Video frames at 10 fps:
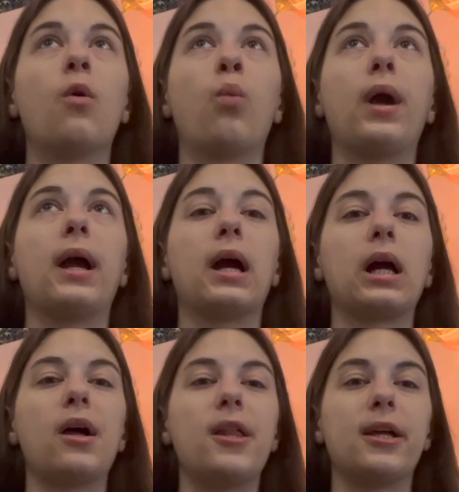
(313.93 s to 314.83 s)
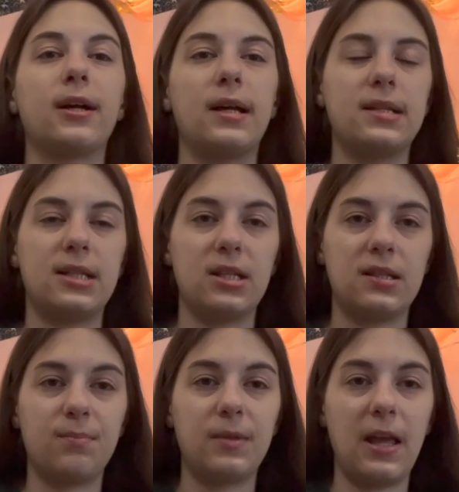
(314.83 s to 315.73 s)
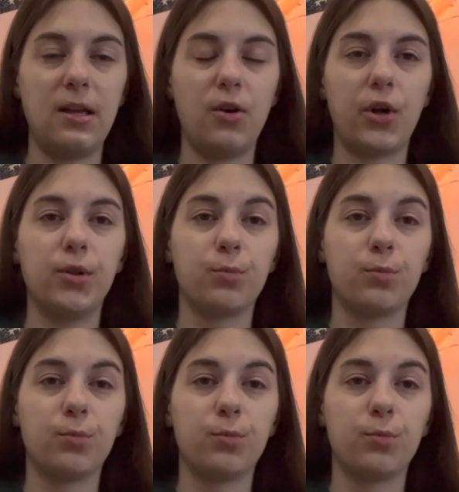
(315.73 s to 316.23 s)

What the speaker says: where there is this thing called